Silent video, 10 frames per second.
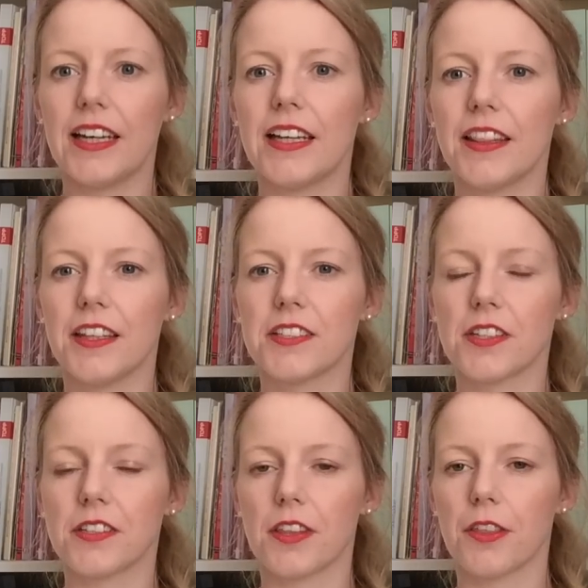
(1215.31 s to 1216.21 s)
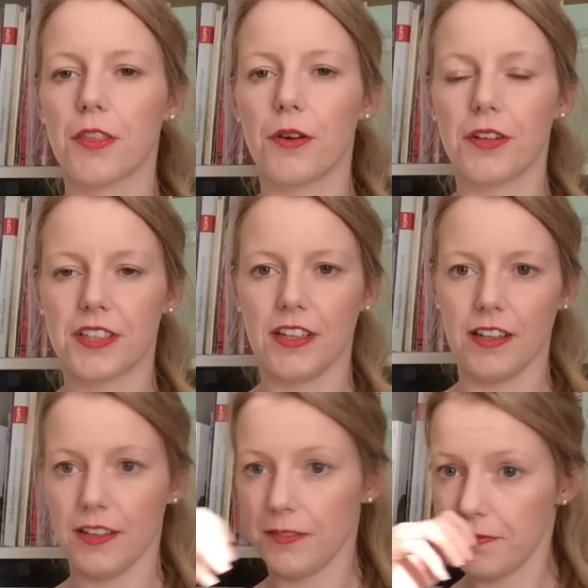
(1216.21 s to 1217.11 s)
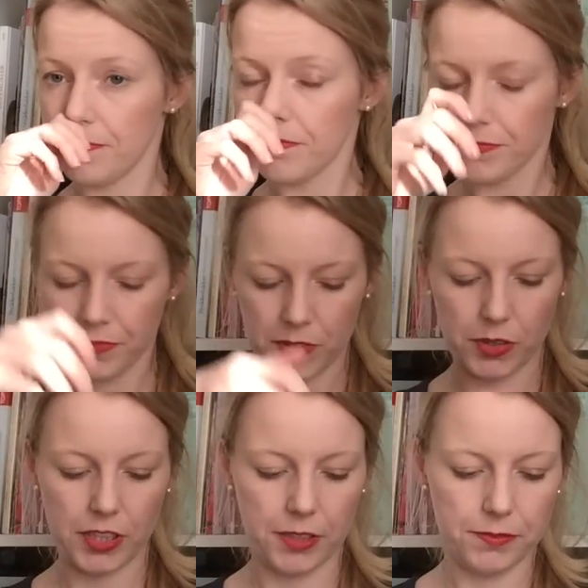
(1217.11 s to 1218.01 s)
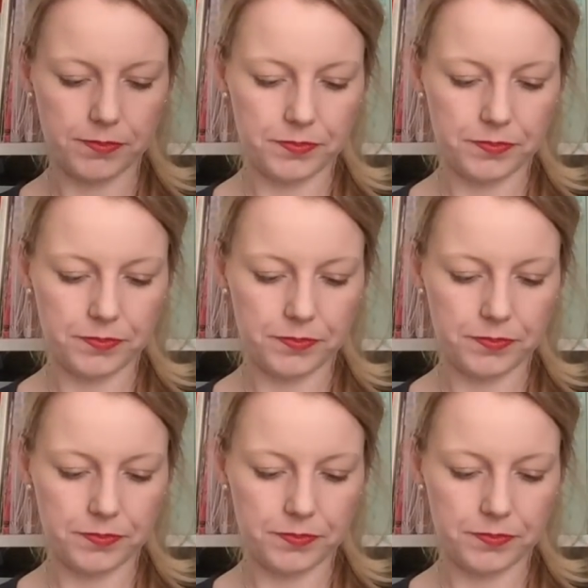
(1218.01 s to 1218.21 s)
and this is the third color, okay?